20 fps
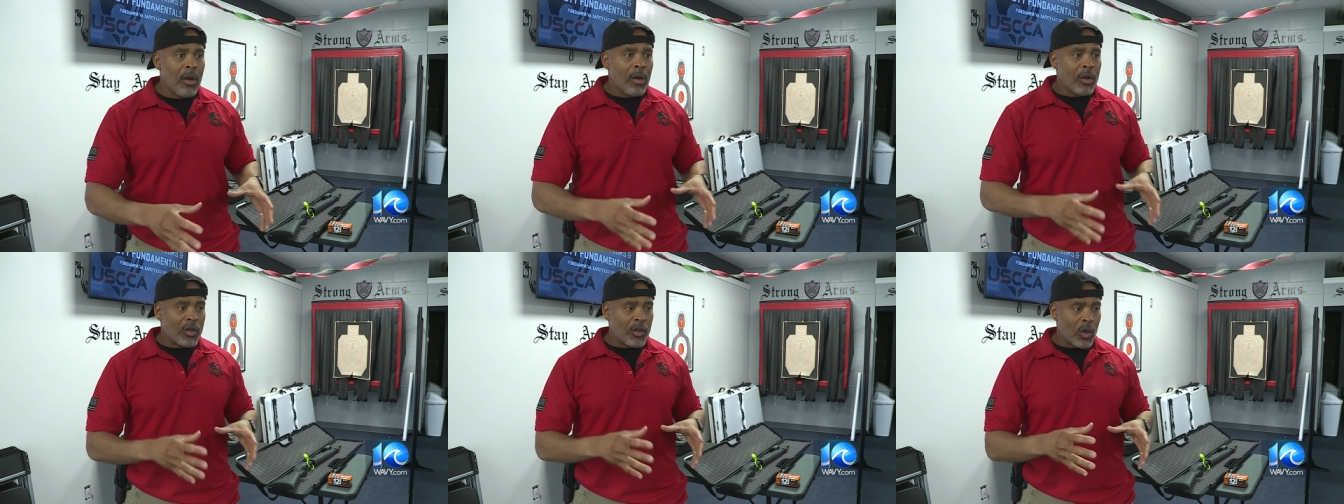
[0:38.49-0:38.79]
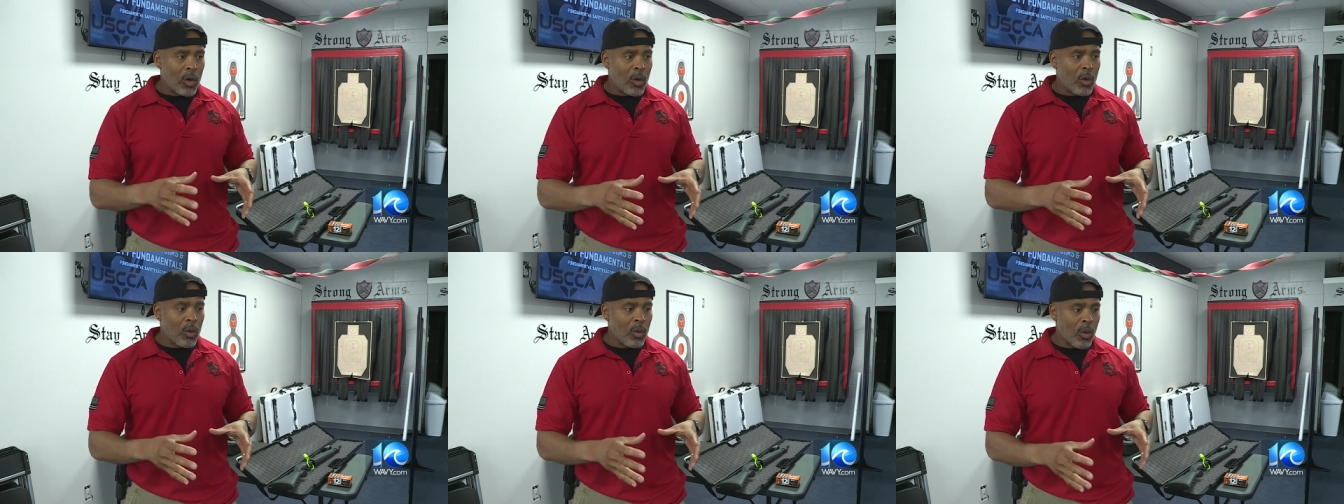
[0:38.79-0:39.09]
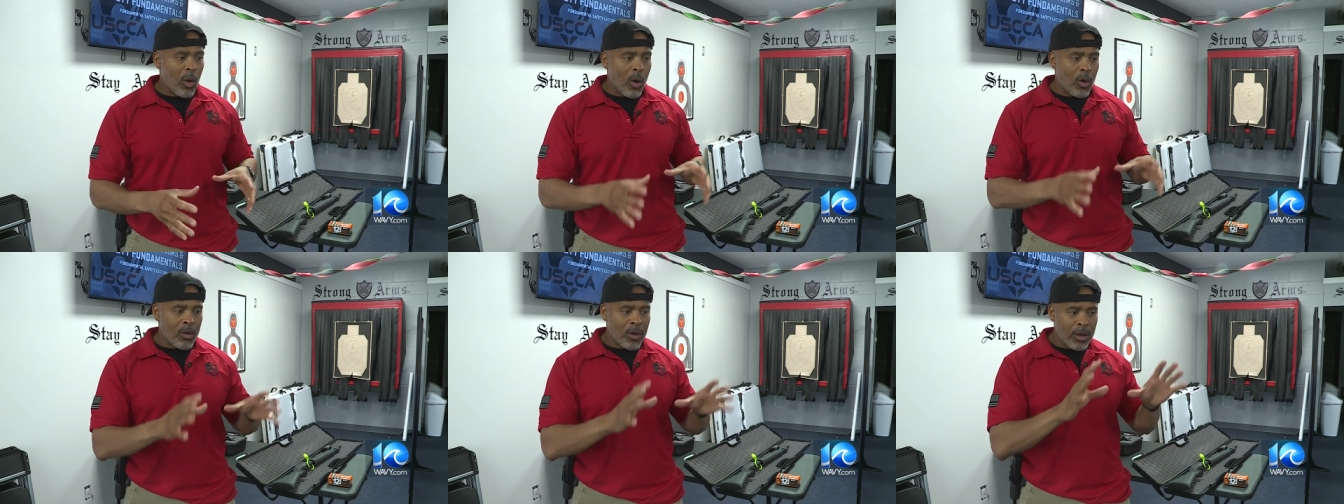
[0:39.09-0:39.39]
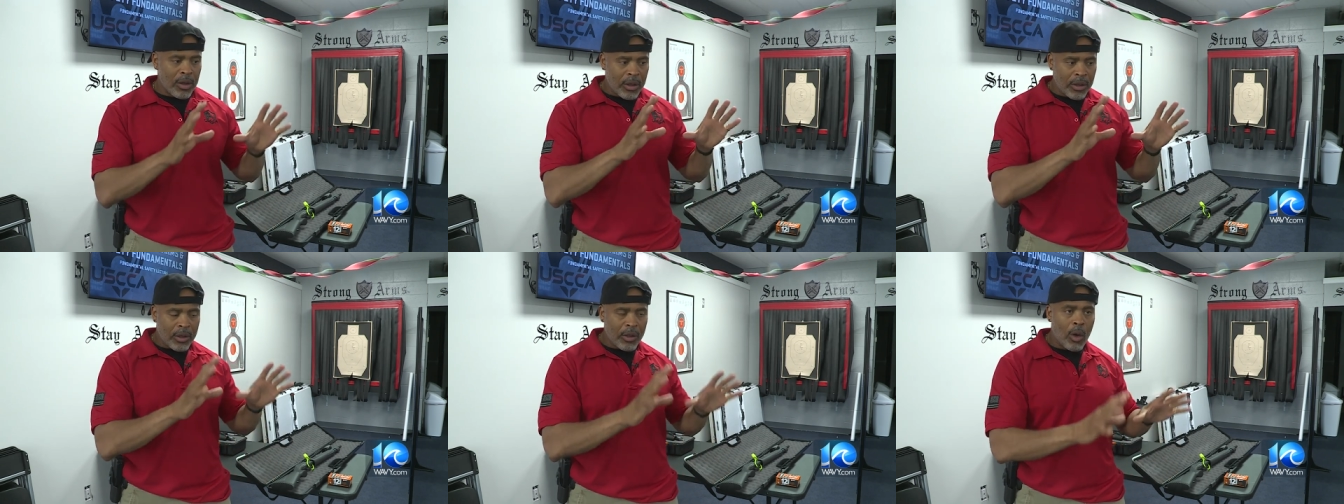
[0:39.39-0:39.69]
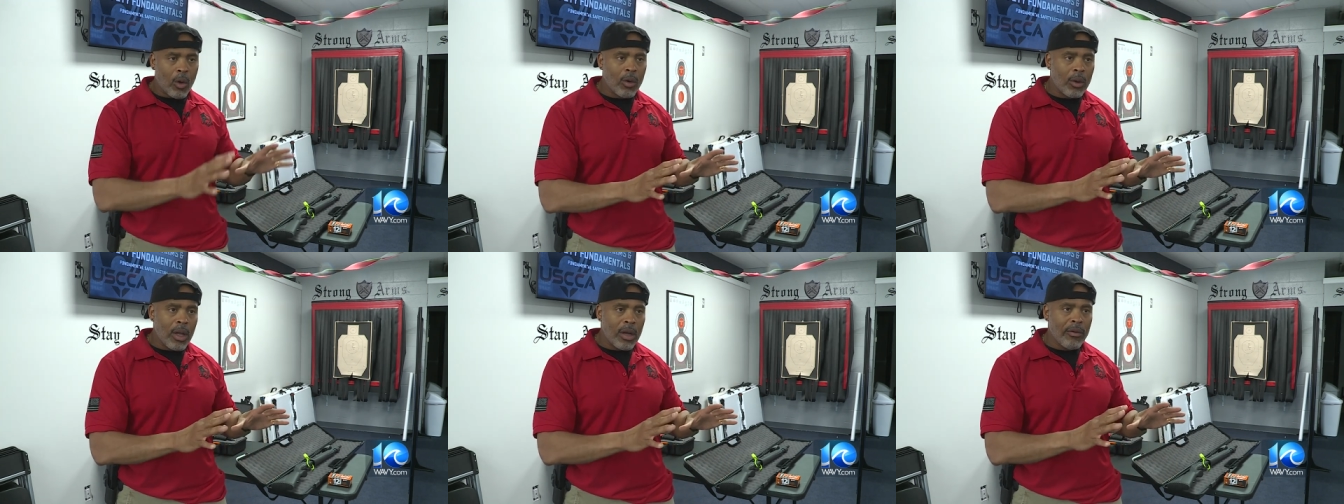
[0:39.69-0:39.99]
so on an
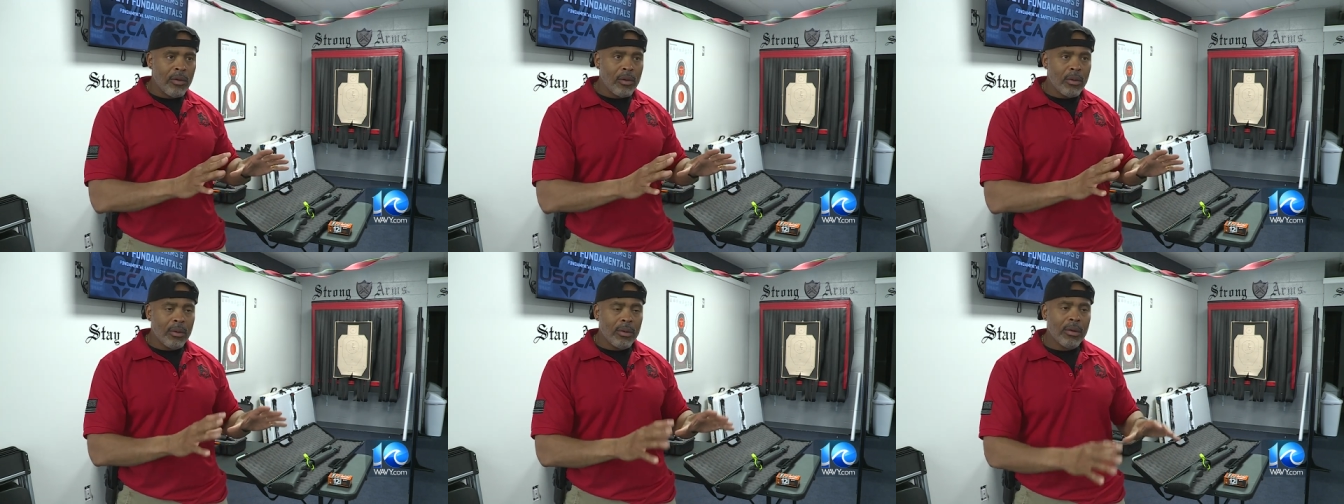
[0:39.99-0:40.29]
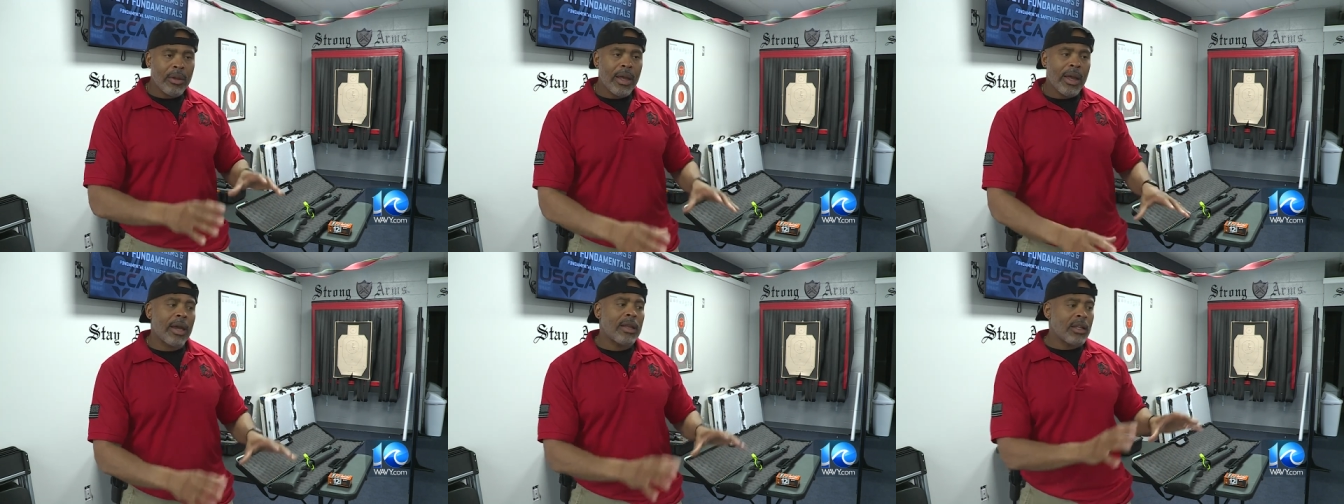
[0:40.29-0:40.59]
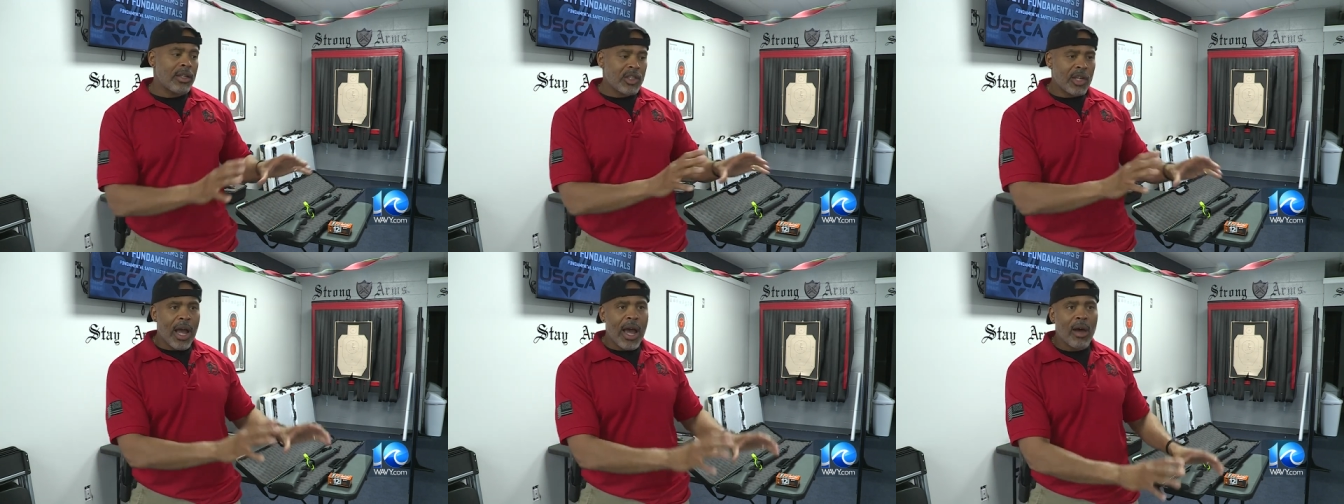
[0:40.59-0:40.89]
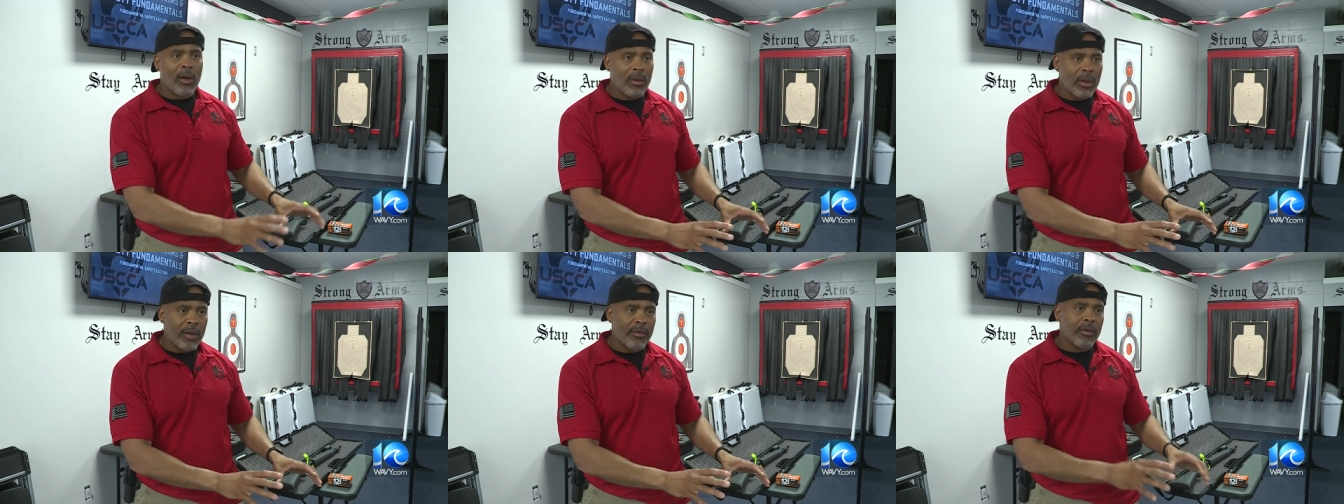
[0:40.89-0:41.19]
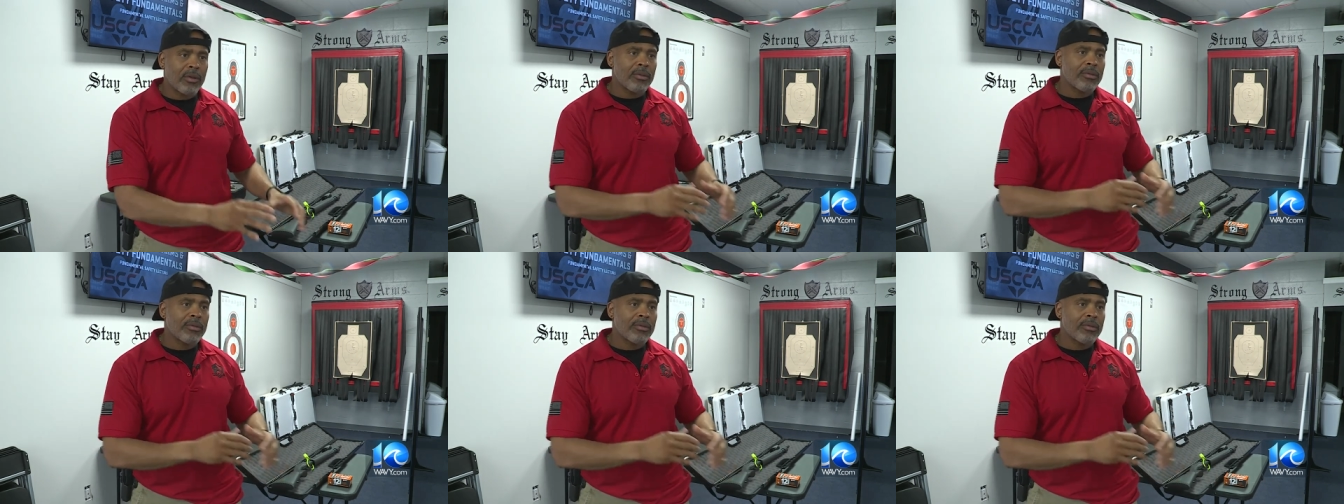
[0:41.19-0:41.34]
adult level and a child level.